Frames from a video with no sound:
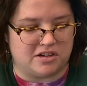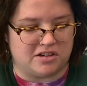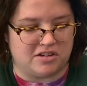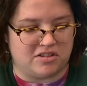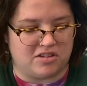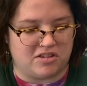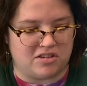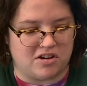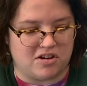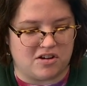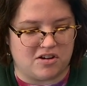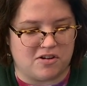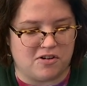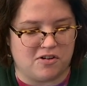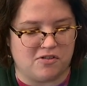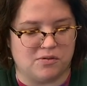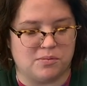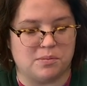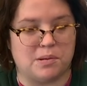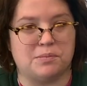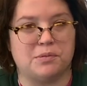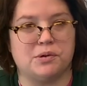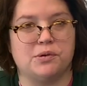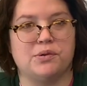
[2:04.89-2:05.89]
So
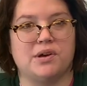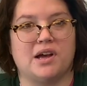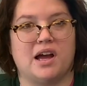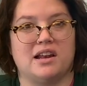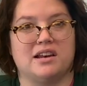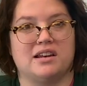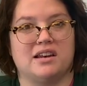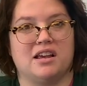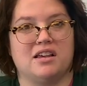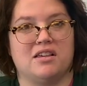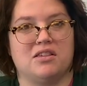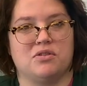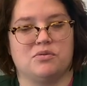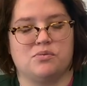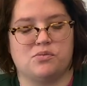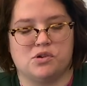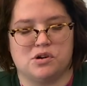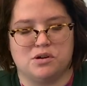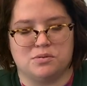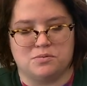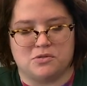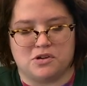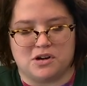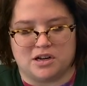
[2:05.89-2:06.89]
remember, we got nice
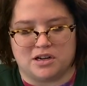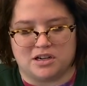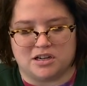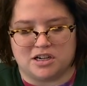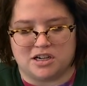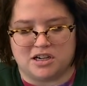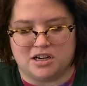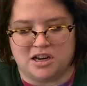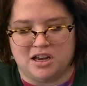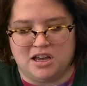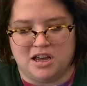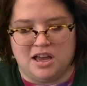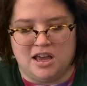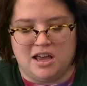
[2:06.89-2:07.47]
warm water,